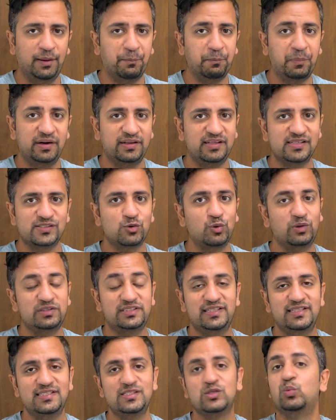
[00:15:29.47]
but this
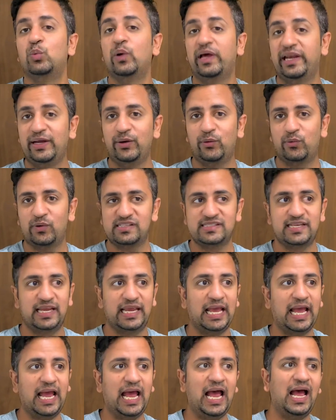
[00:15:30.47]
question is very
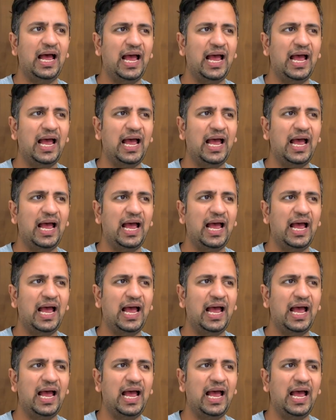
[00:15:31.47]
interesting.